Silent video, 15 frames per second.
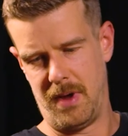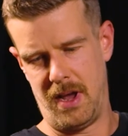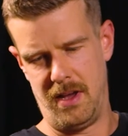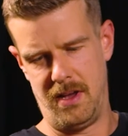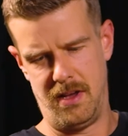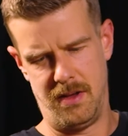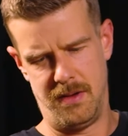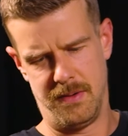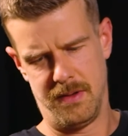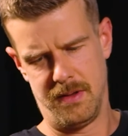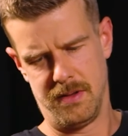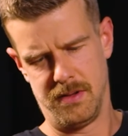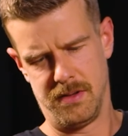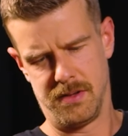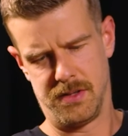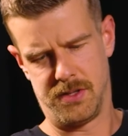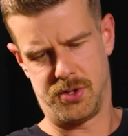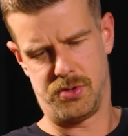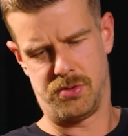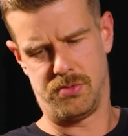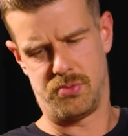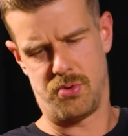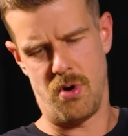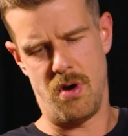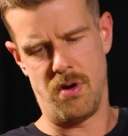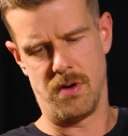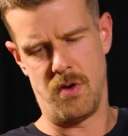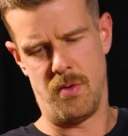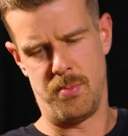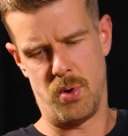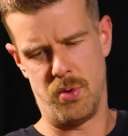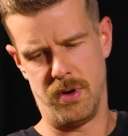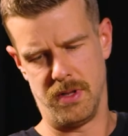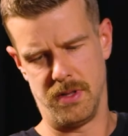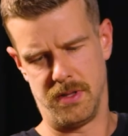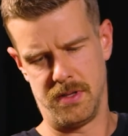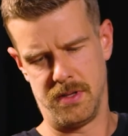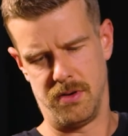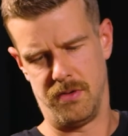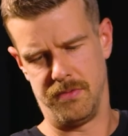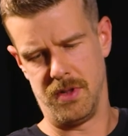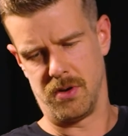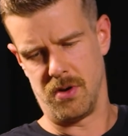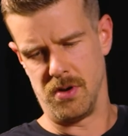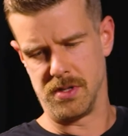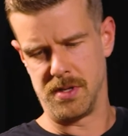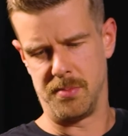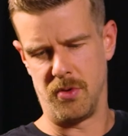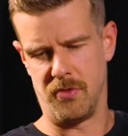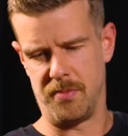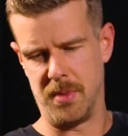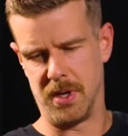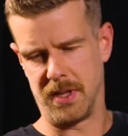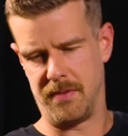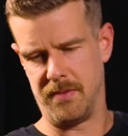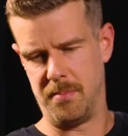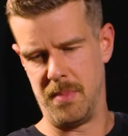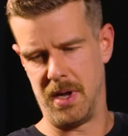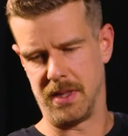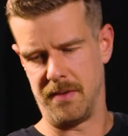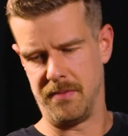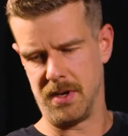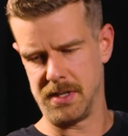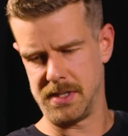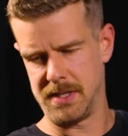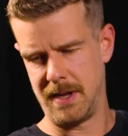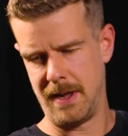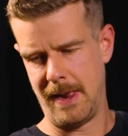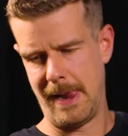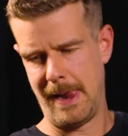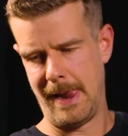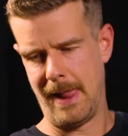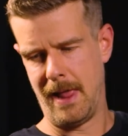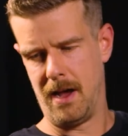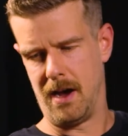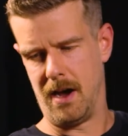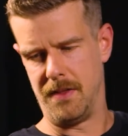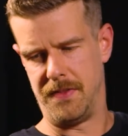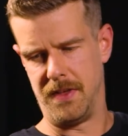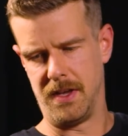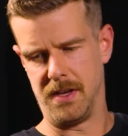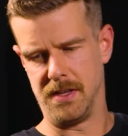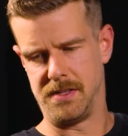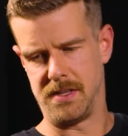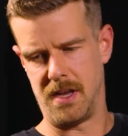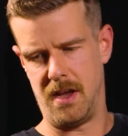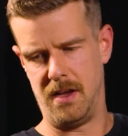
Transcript: a strong opponent of the concept of metaverse. I think it's